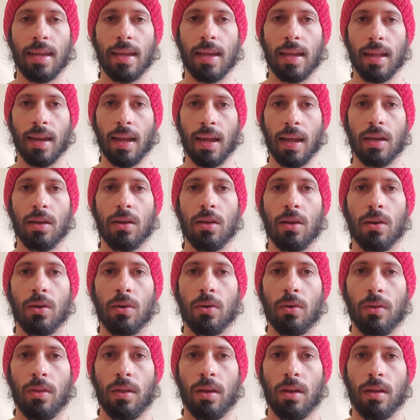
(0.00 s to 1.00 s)
And I
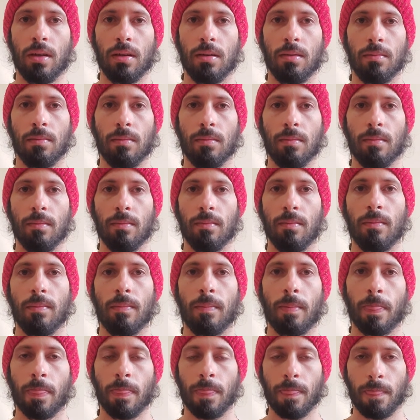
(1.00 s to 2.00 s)
know that
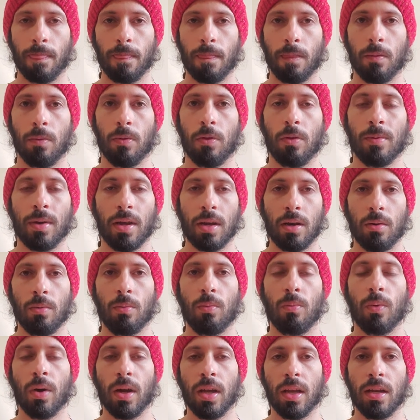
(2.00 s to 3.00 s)
no matter
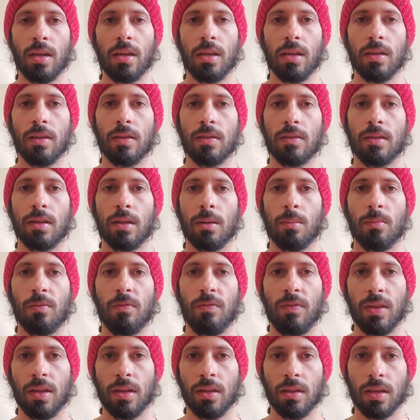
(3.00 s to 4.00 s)
what it is that I'm
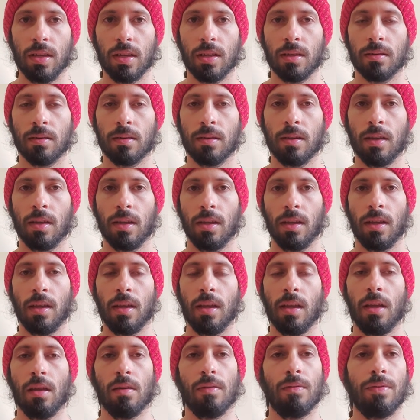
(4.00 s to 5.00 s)
feeling,
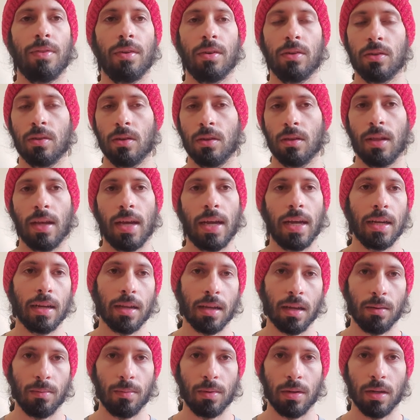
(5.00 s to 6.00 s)
if there's a lot
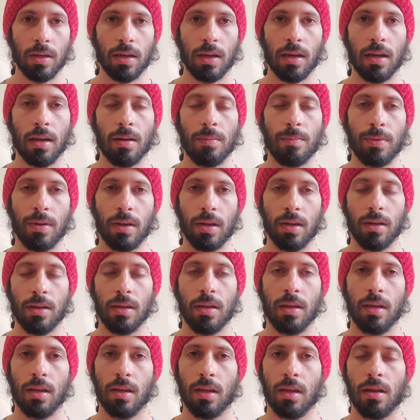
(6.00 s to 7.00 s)
coming up and
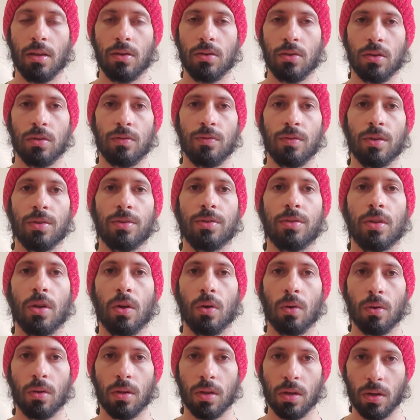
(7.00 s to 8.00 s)
it just feels
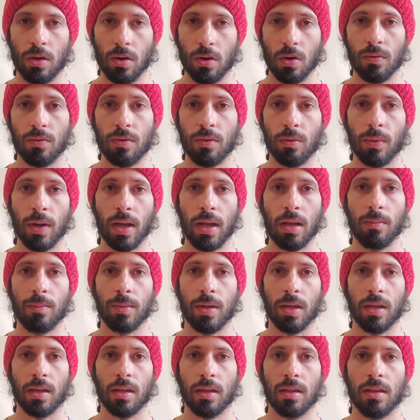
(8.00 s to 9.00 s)
totally
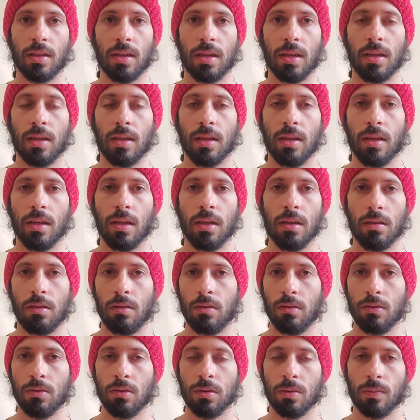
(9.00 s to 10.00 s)
overwhelming, that the
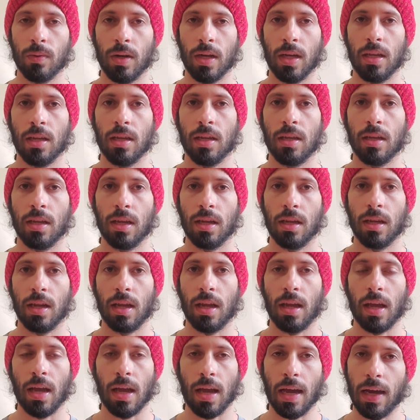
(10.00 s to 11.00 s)
only way to
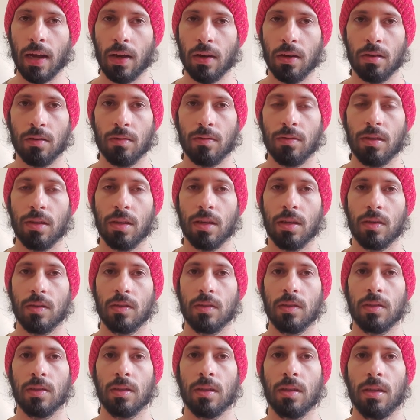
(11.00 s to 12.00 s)
get out of
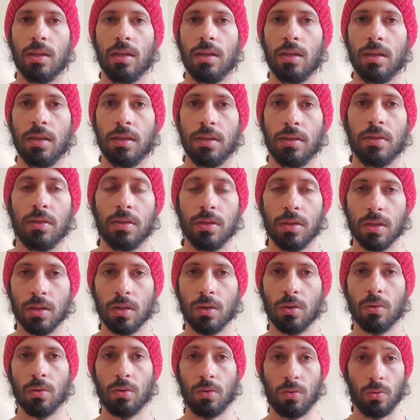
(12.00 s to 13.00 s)
this is to
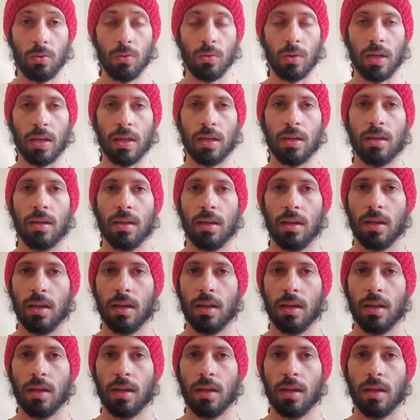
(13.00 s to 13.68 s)
go through it.